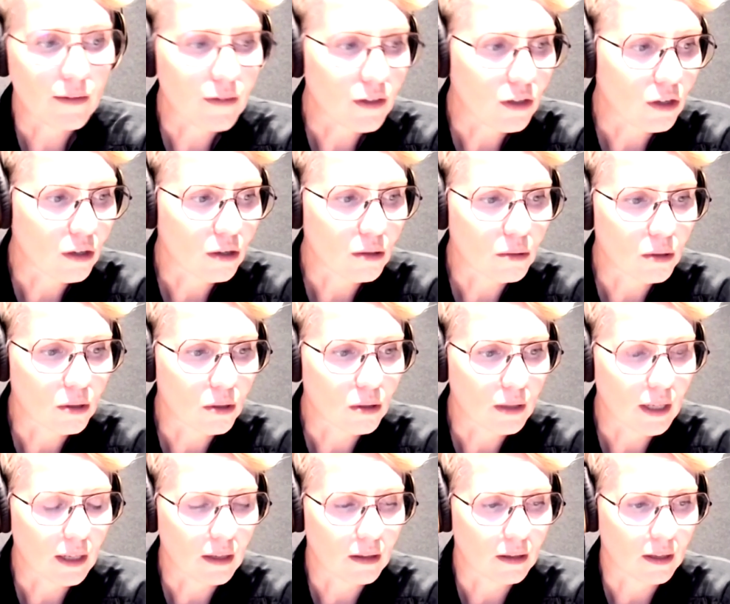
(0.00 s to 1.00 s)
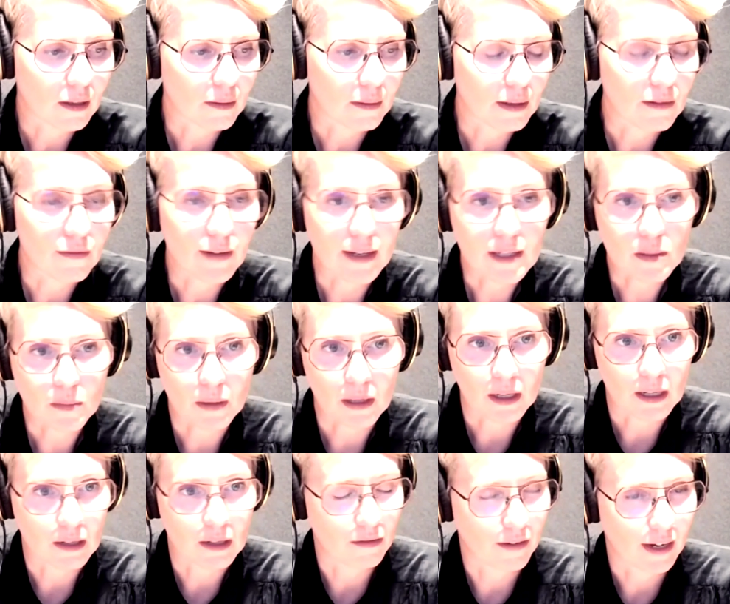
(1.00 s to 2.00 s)
revenue or
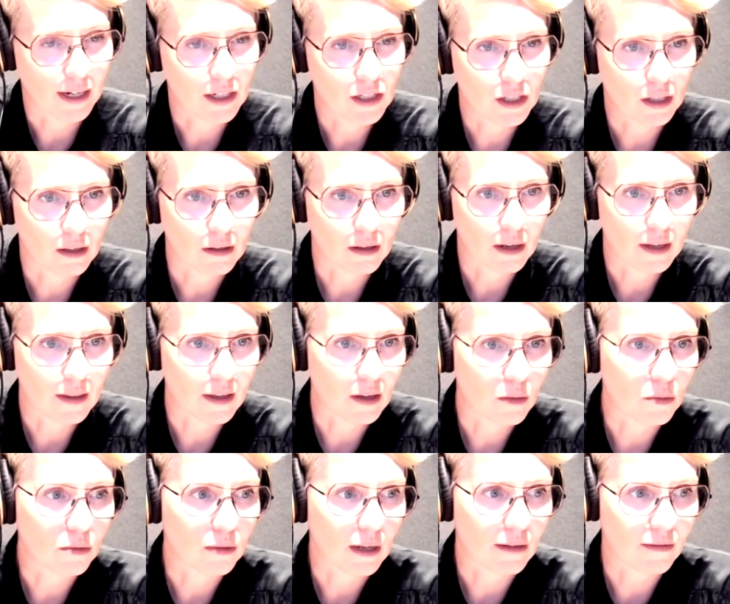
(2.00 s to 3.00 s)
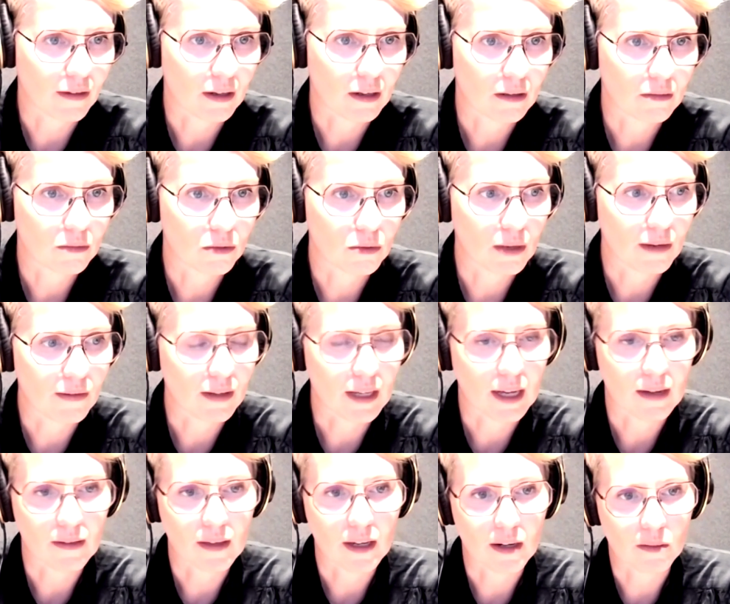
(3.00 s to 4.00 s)
investment in innovation, I think we'll
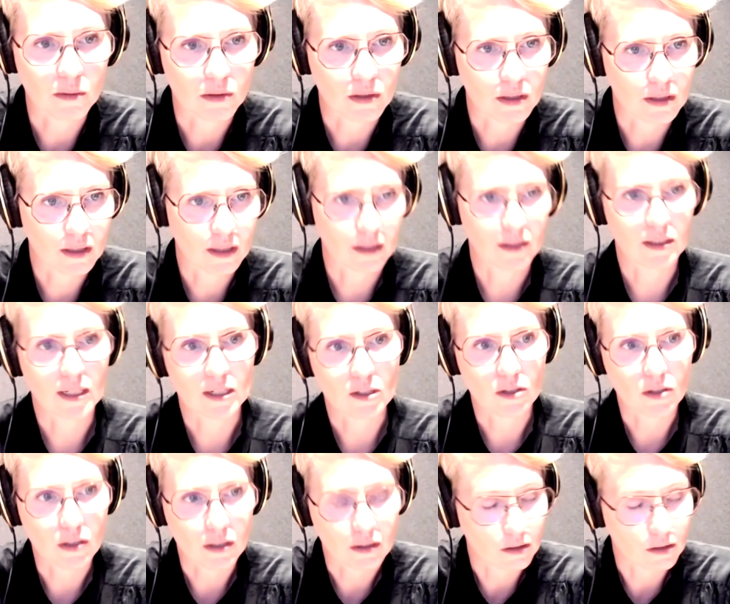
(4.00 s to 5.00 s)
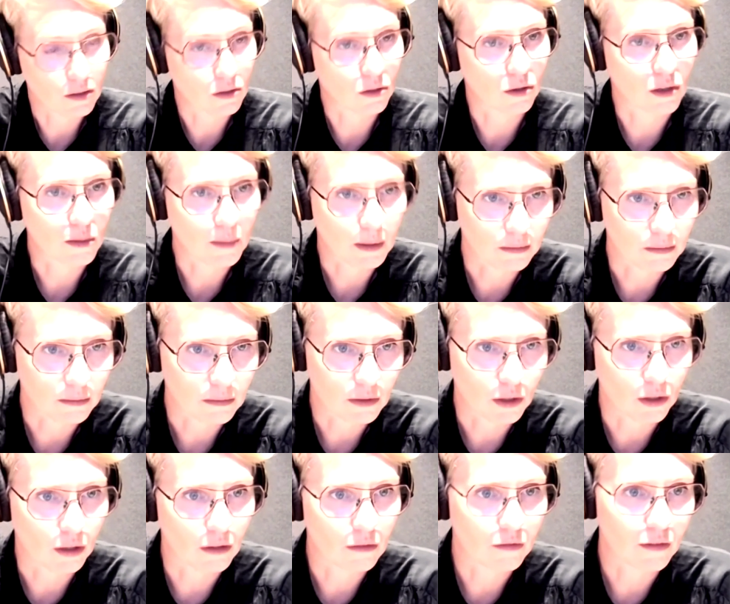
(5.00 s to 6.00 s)
never get there. We'll just continue to consume
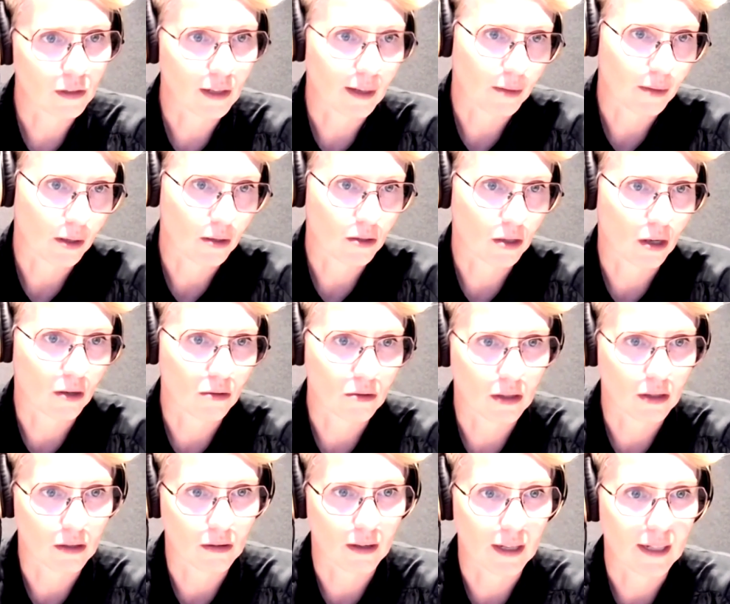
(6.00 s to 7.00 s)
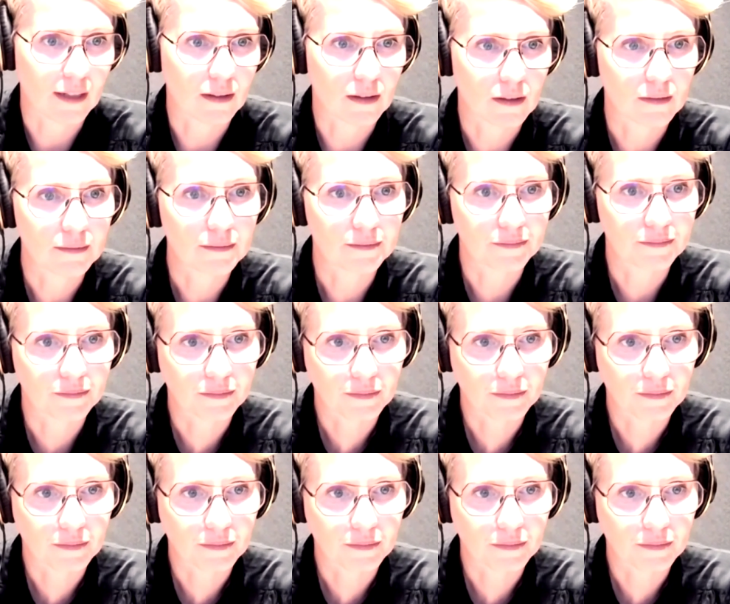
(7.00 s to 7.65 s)
and fill up those holes in the ground.